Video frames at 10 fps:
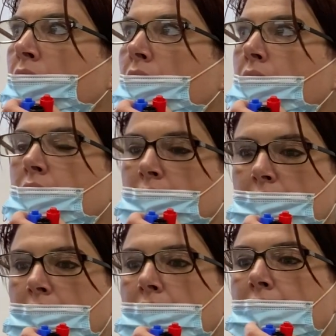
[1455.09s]
and
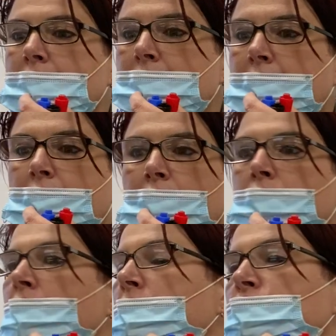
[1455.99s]
kid has now
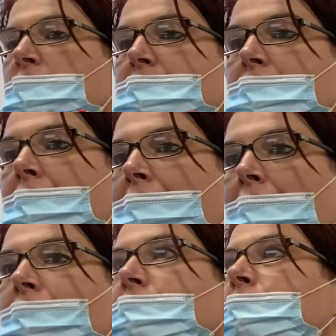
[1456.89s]
ingested
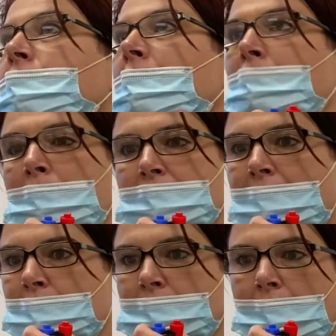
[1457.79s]
half, right? Mom's
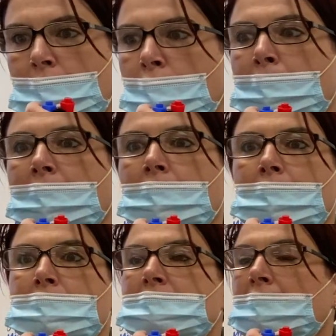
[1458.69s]
counting out, oh my God,
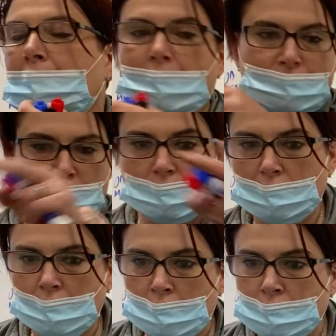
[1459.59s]
I'm missing half. She's
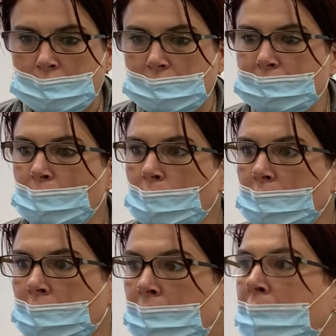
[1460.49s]
looking all over the
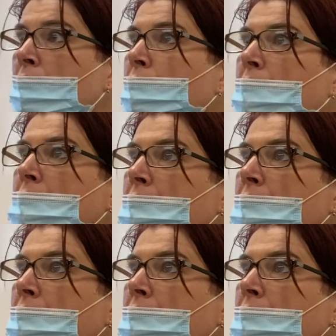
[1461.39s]
floor, right?